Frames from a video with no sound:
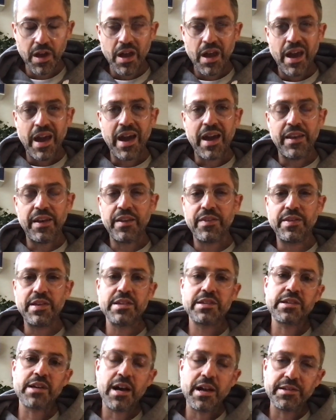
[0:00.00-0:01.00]
And these
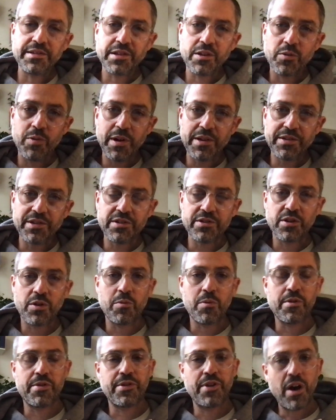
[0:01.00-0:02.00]
consequences are
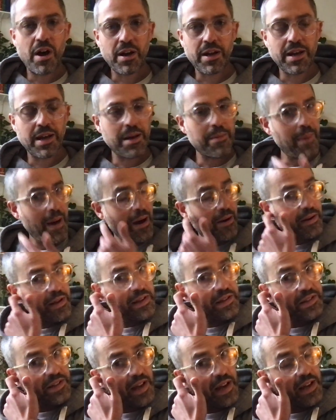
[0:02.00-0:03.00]
worth talking about, he
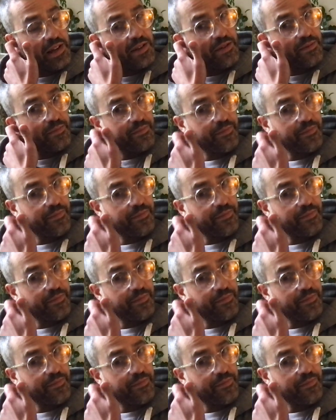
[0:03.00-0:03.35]
says,